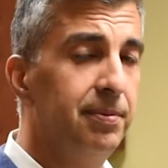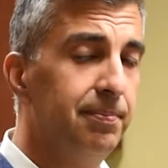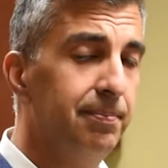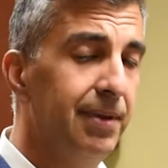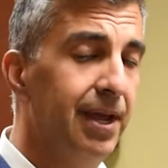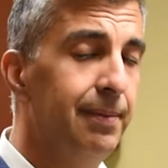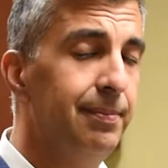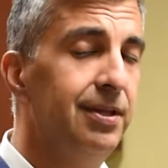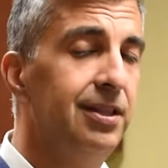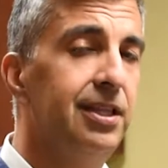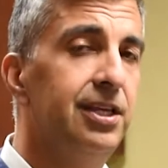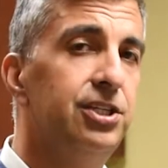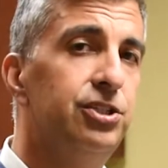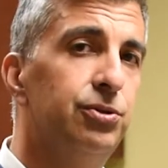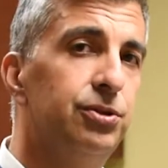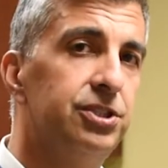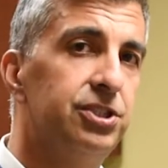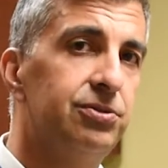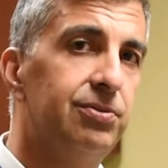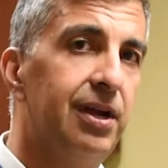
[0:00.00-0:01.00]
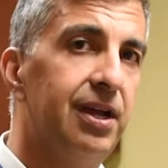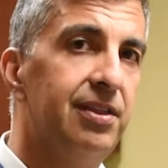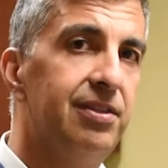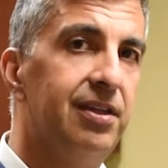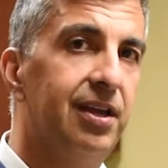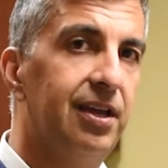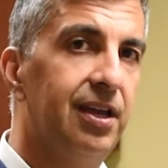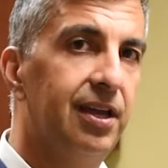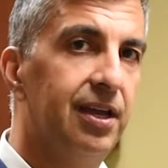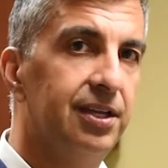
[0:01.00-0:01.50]
maybe lead you astray
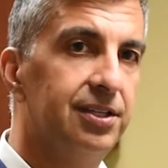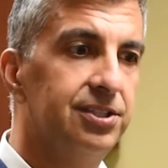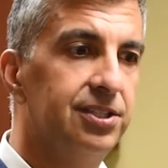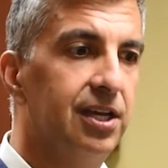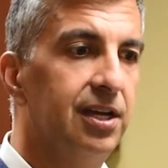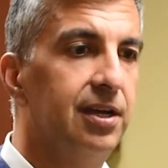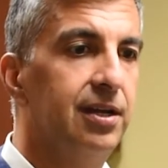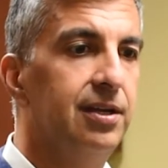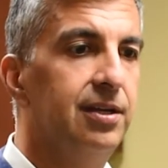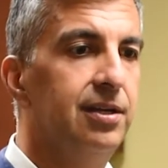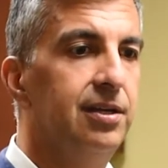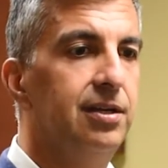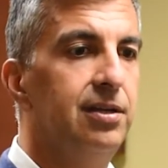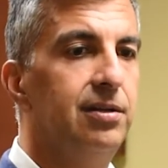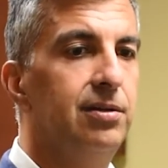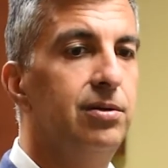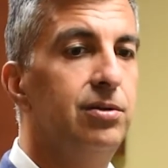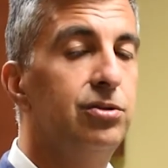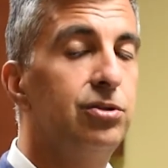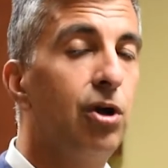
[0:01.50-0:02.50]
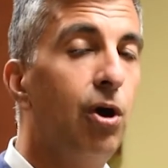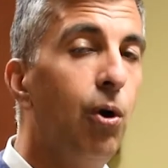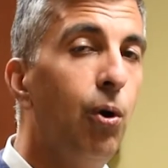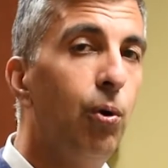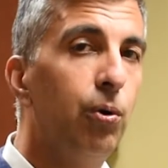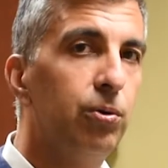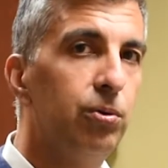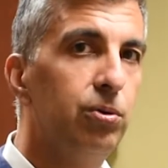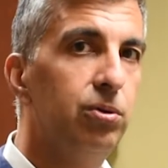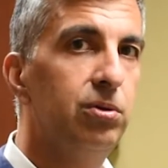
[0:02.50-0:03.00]
thinking it's a
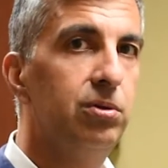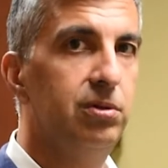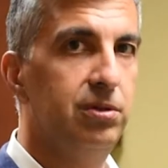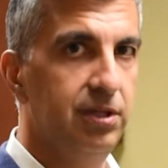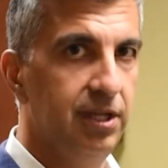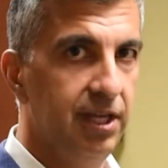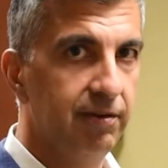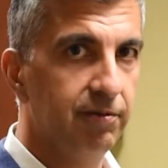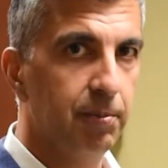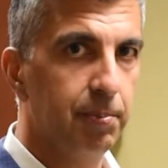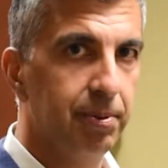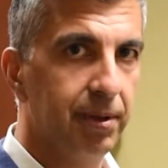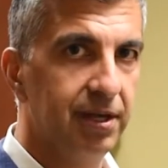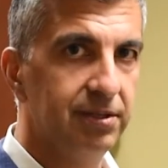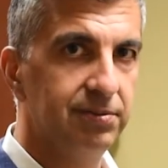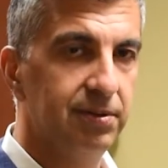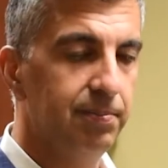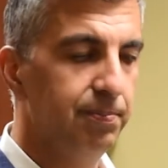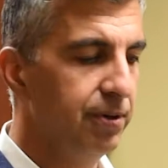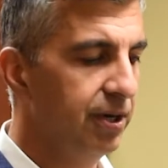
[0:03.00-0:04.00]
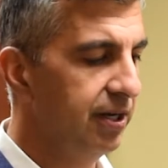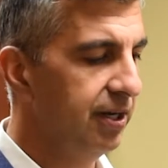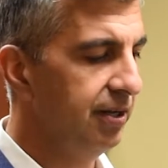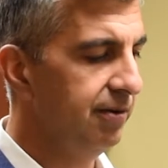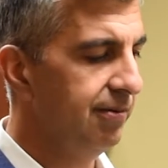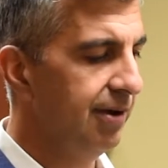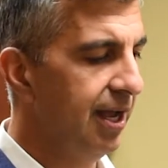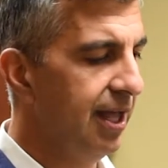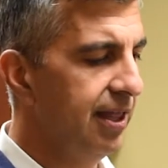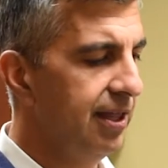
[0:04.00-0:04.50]
total knee replacement, but in
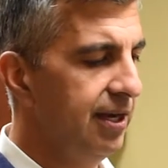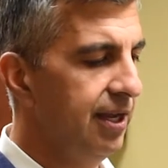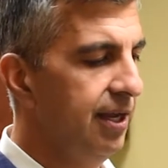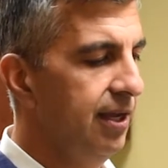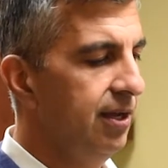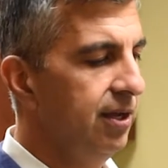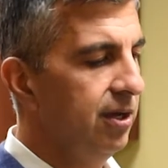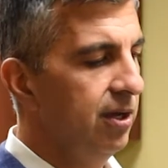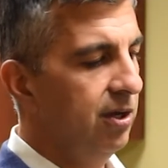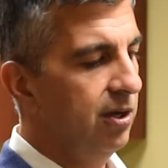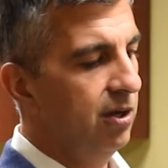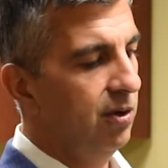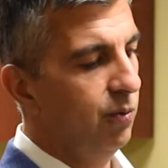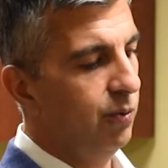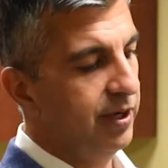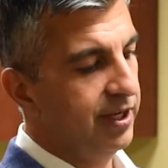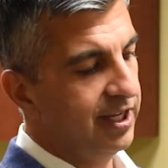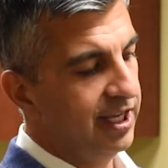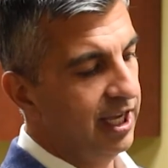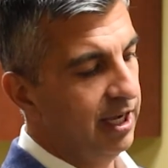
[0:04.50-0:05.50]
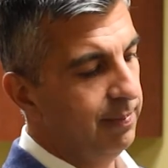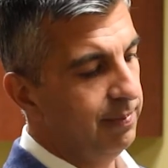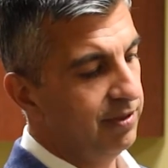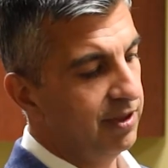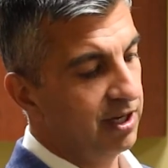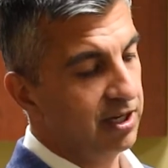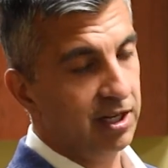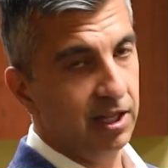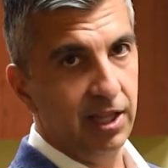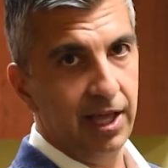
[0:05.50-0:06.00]
reality, we keep
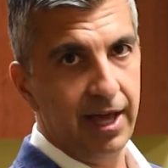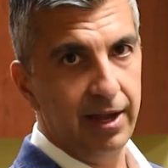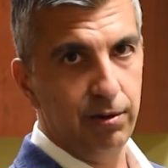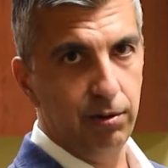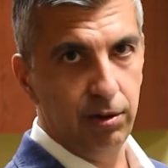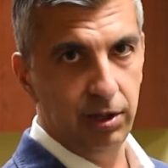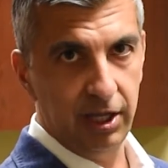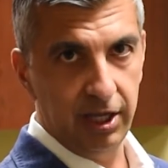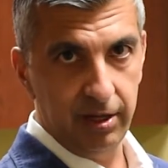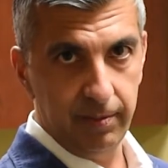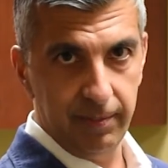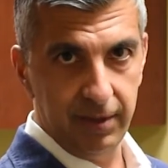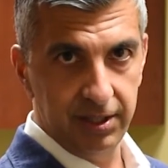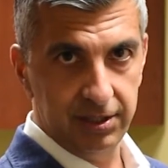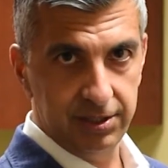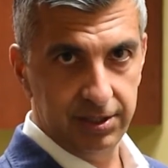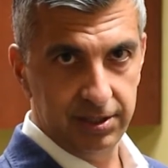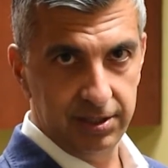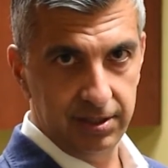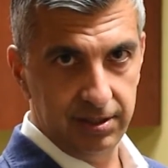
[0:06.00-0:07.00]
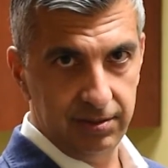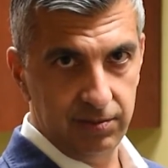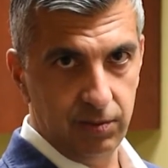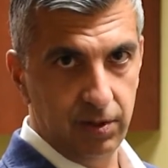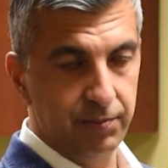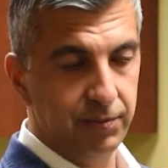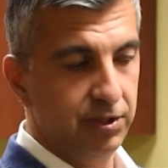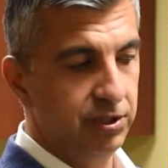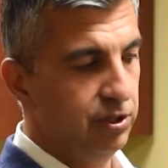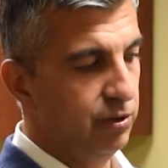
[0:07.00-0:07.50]
the collateral ligaments
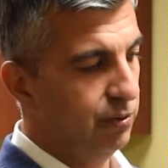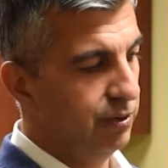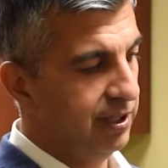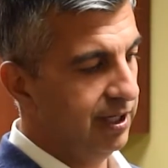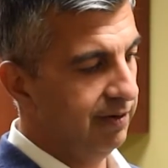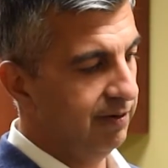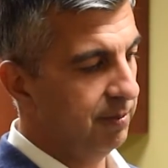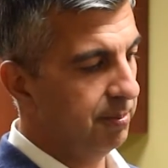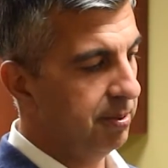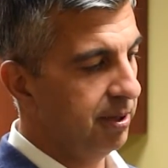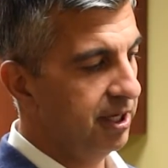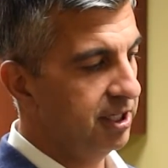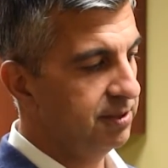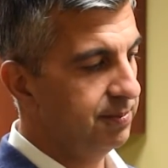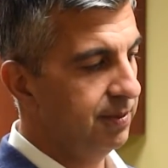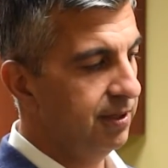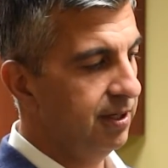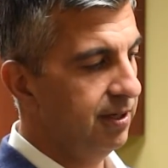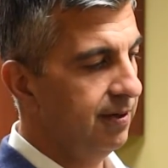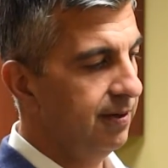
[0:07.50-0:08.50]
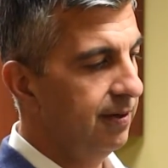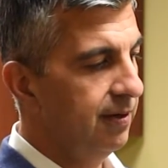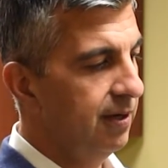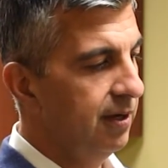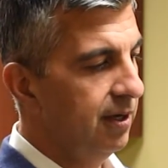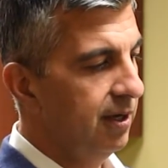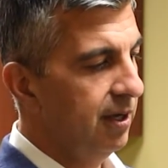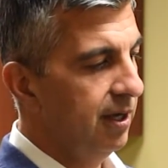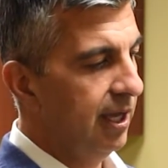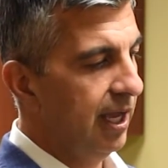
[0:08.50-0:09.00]
when we do a knee replacement,
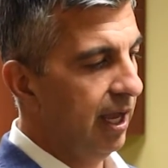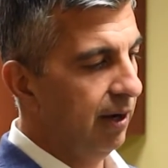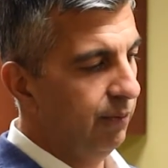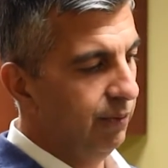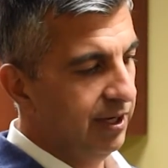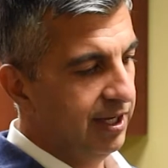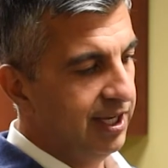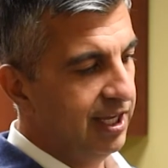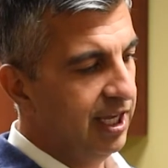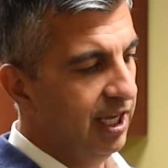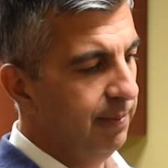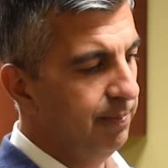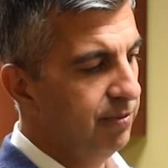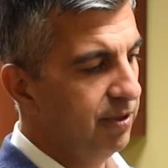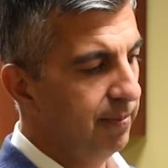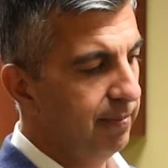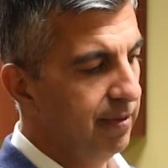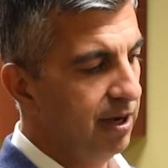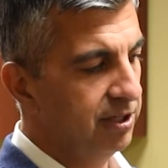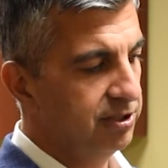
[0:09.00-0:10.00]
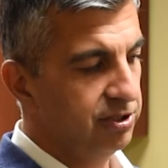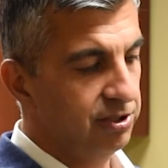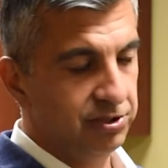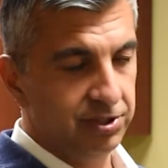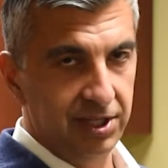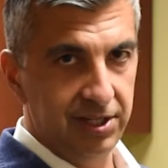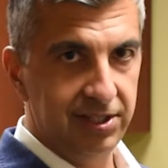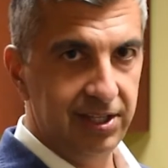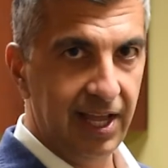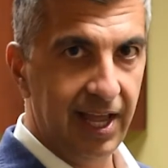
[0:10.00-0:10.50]
and we keep the muscles
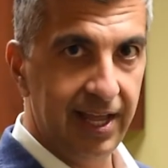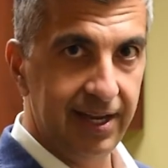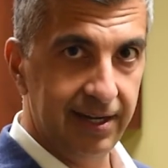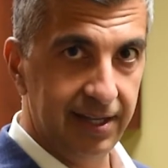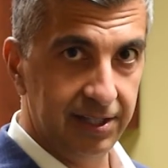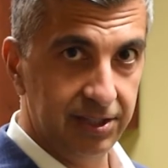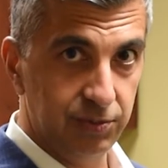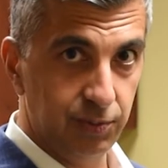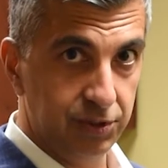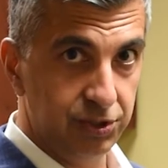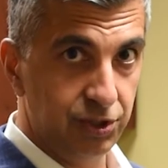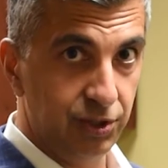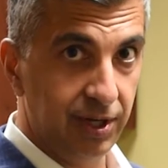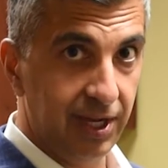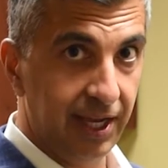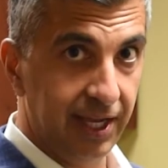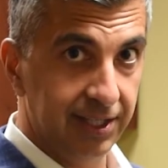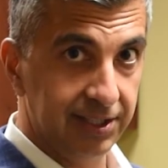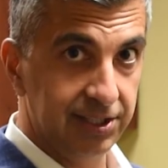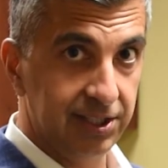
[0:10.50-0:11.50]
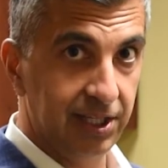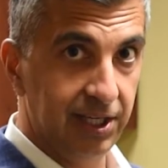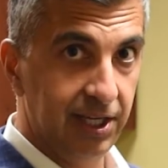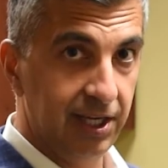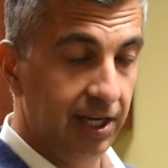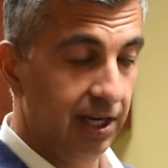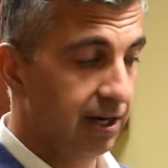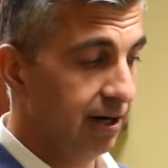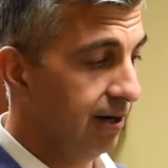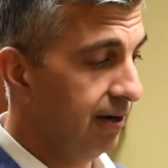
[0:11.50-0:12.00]
and tendons, which you can't see
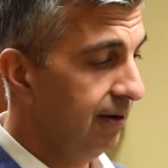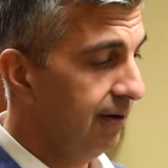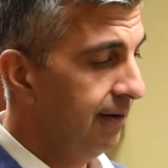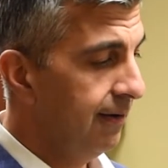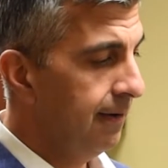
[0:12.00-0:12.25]
here.